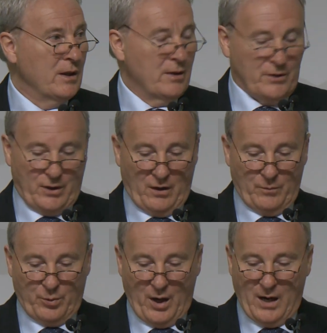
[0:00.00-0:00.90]
solve
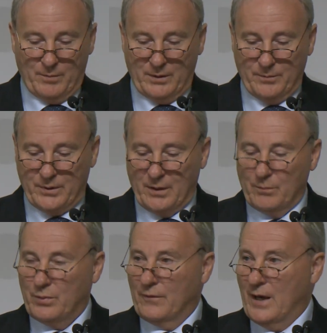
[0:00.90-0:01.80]
problems,
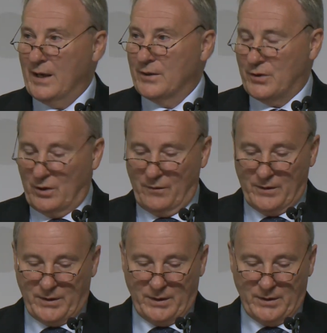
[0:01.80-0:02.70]
provide
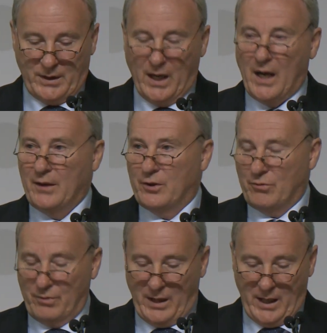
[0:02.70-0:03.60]
services, and
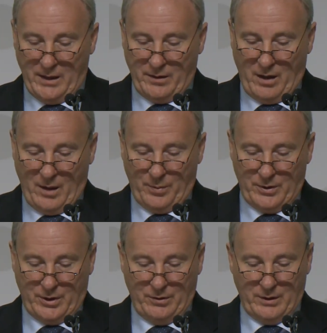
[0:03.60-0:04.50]
create
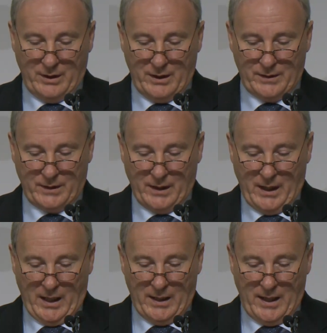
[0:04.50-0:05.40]
opportunities.
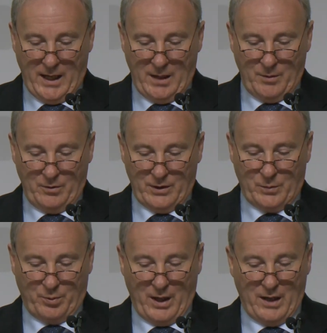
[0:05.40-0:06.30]
And AMO is
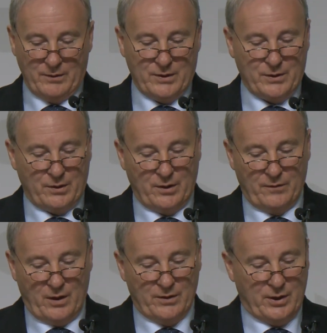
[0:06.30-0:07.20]
proud to serve
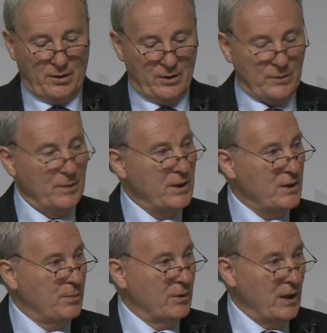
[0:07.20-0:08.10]
Ontario's
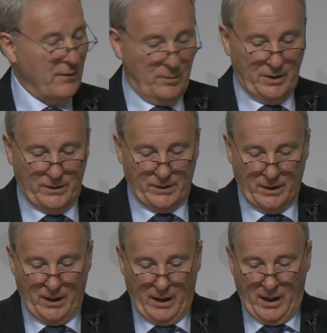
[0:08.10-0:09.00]
municipal governments,
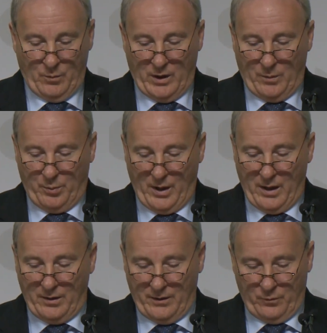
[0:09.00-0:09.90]
and we are
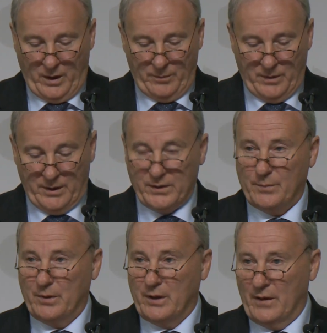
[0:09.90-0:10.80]
proud of what
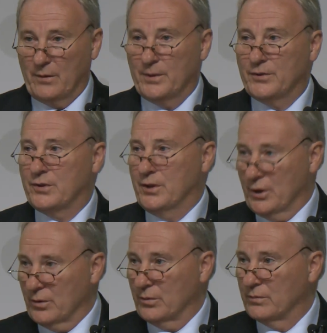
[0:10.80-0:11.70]
municipal governments
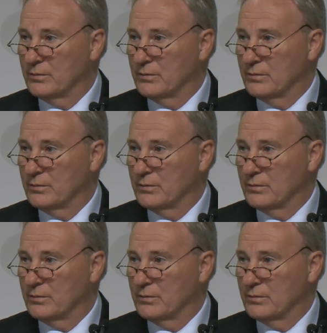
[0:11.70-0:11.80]
do.